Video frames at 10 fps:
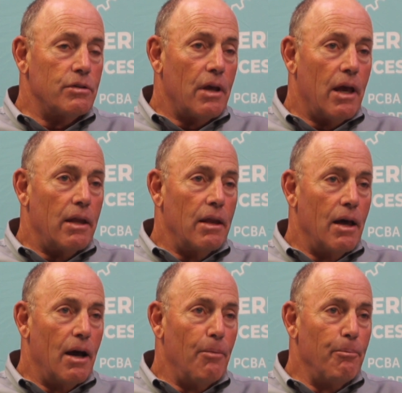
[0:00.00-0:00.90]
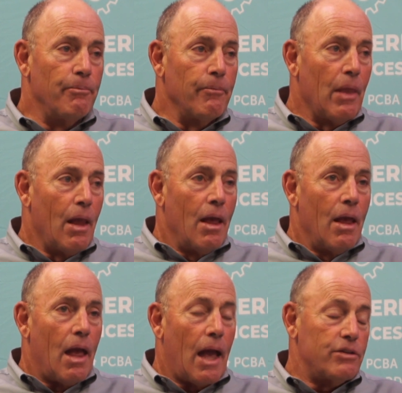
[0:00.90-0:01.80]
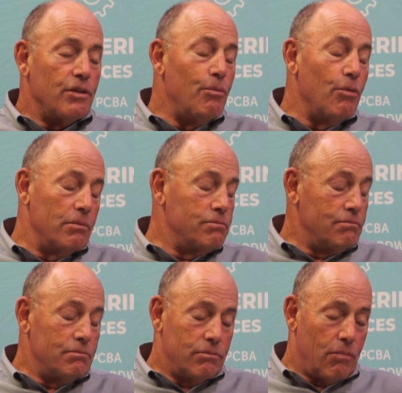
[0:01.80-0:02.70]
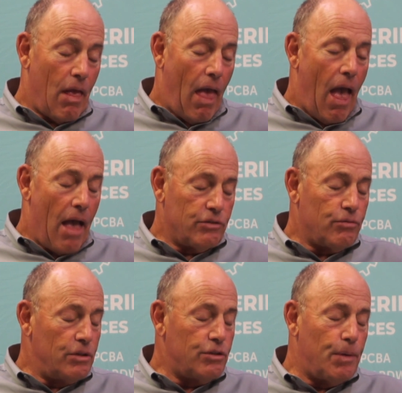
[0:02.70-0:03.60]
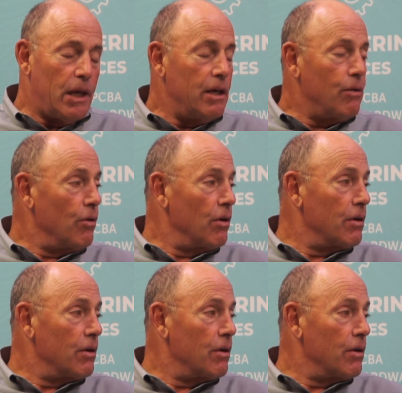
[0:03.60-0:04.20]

and actually, as we speak, we're